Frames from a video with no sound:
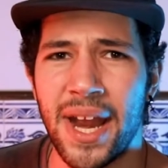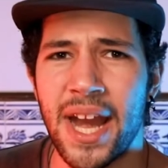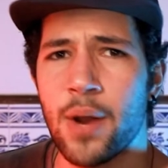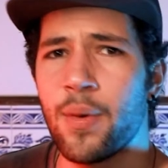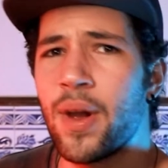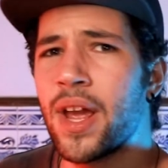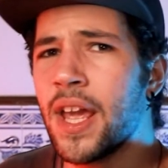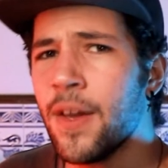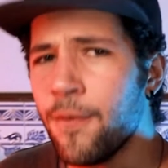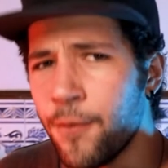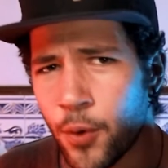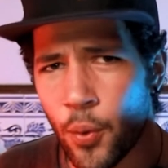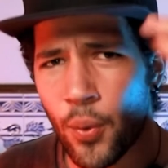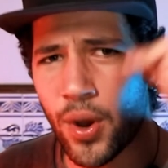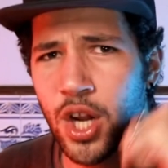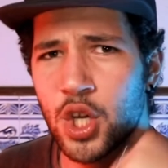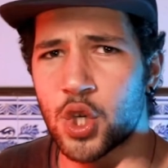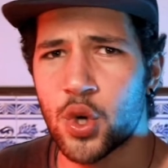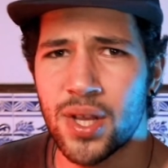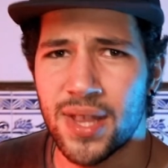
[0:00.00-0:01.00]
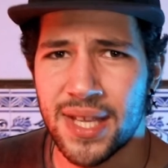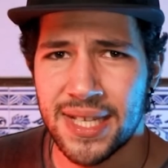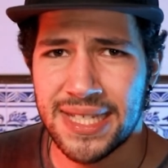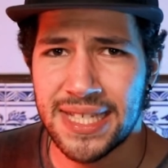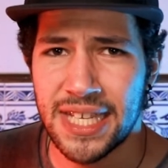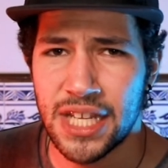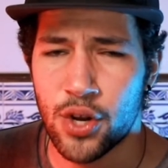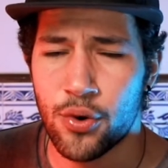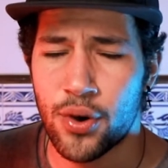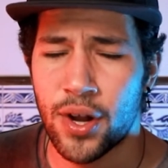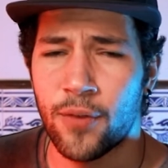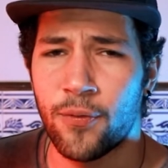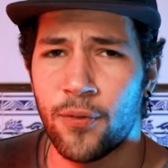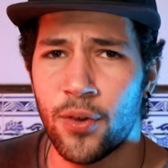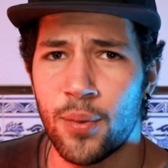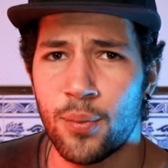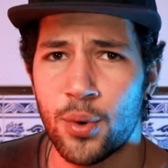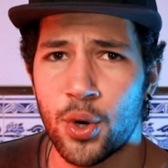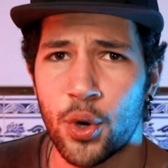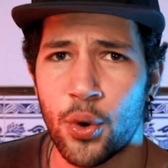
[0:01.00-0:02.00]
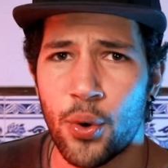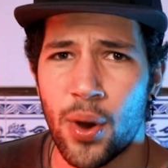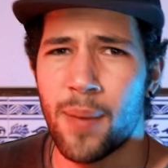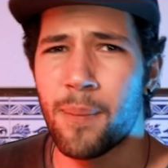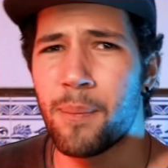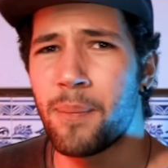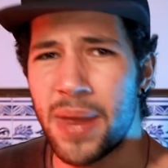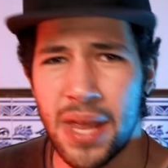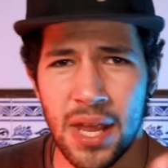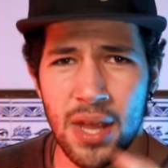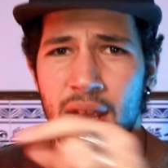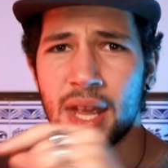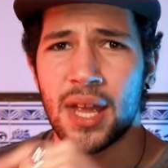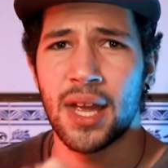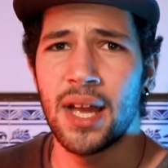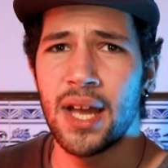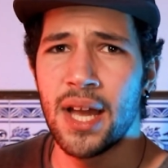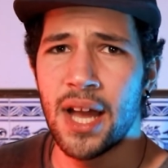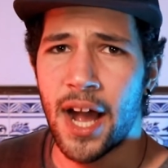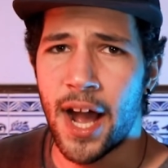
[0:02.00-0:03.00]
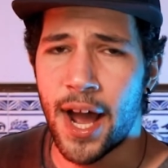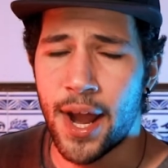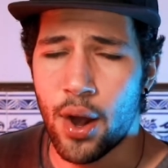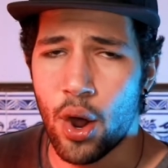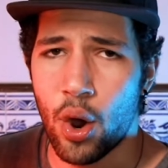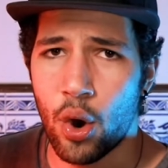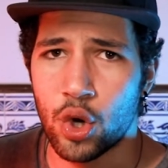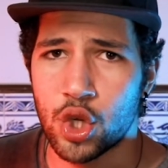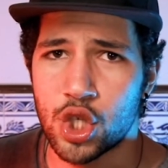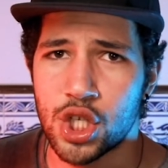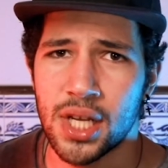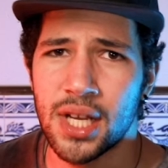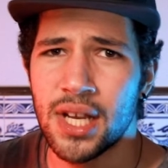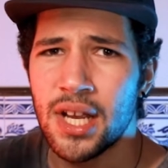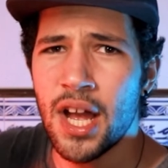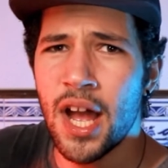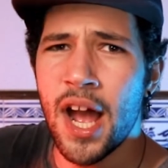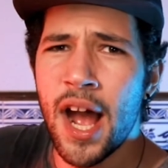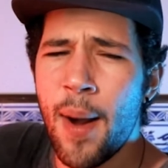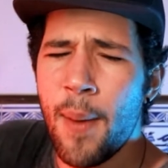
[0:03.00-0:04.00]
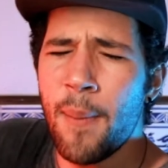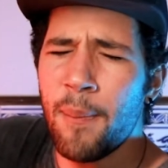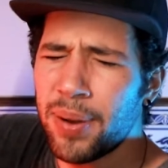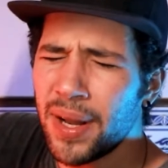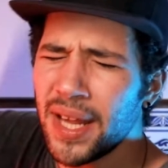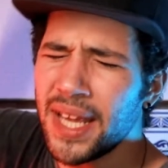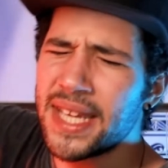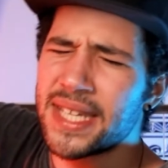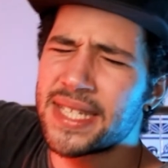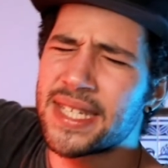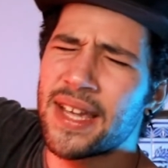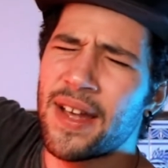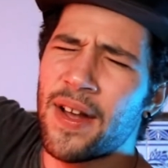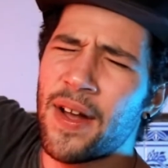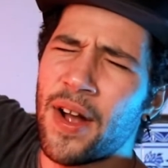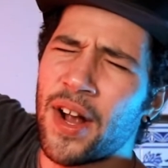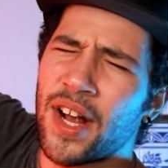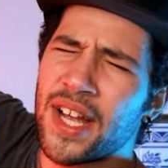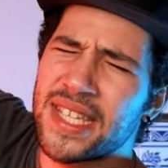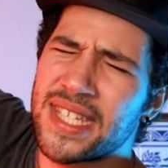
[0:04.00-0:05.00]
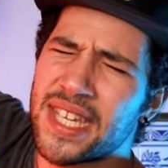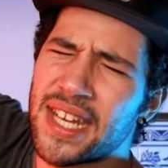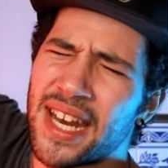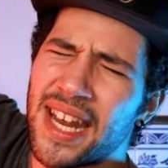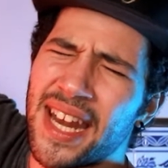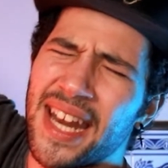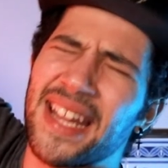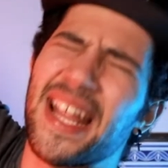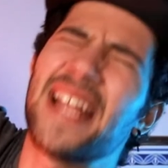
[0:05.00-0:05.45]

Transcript: anyway, if you want to join the Cine film crew and be an OG, please consider hitting